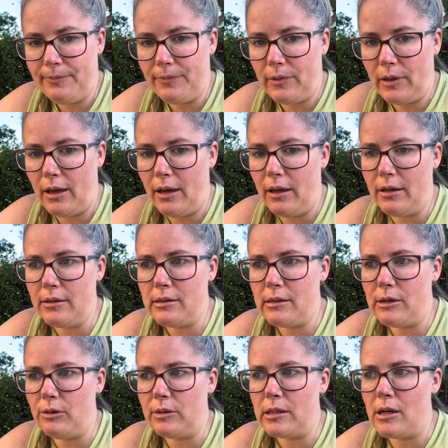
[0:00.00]
Okay,
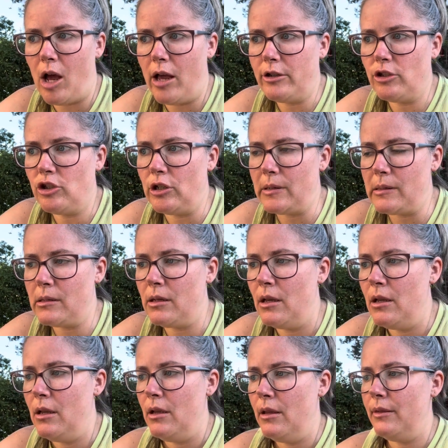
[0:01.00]
so it's not just
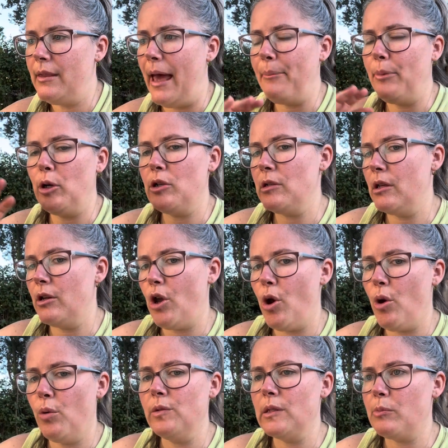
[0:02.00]
that person
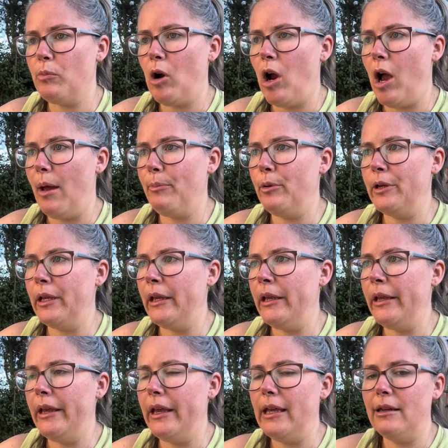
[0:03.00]
owns
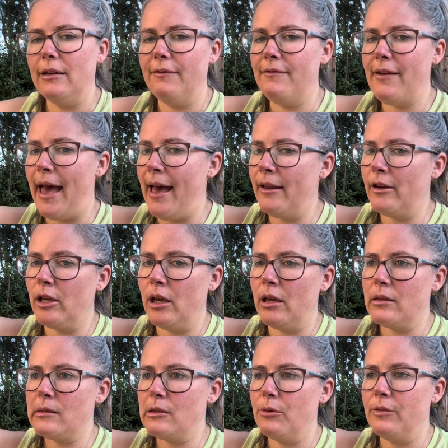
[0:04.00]
property in
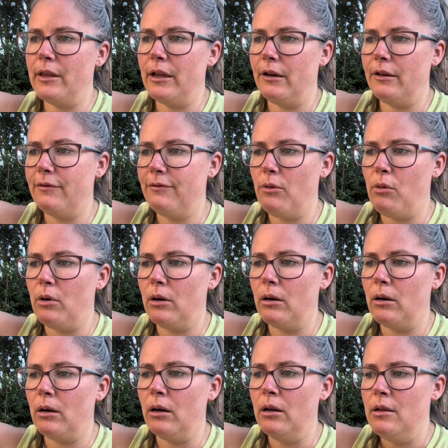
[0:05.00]
Nevada, so
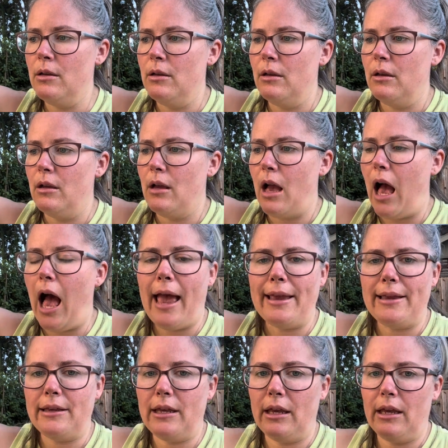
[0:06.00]
therefore
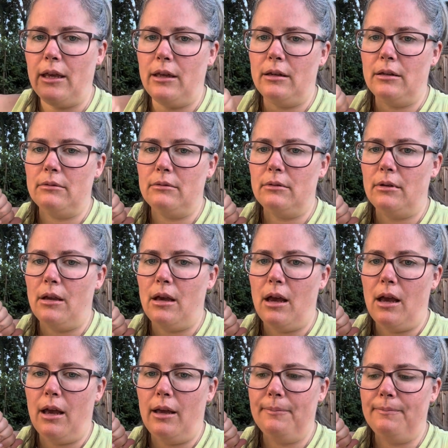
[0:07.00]
I can
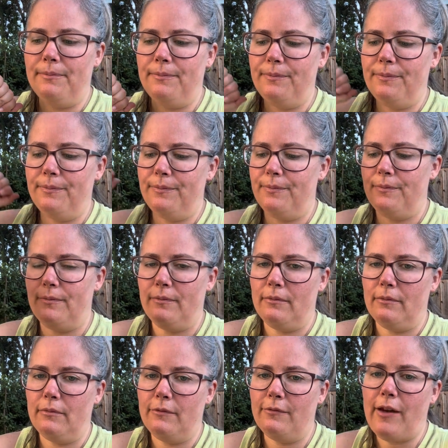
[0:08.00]

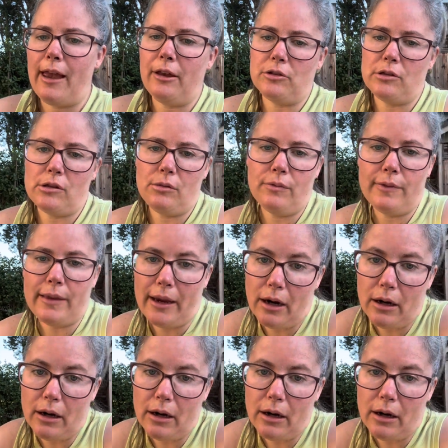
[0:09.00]
file suit there,